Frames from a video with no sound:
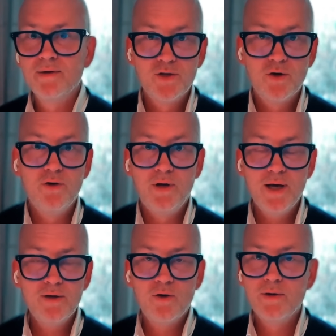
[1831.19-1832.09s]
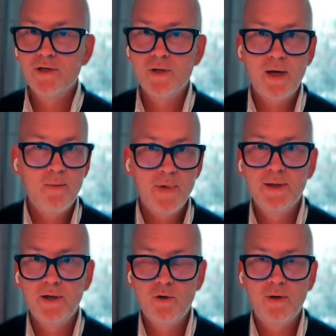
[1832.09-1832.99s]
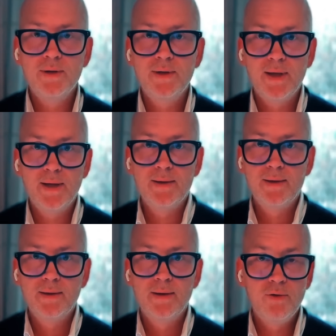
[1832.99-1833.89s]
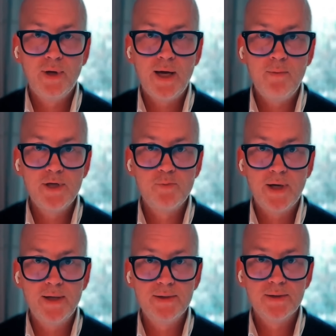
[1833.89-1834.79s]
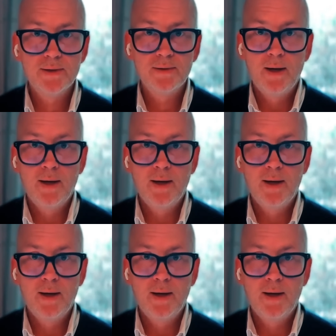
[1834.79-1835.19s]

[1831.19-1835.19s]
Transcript: So you get all this quality content into the gaming space,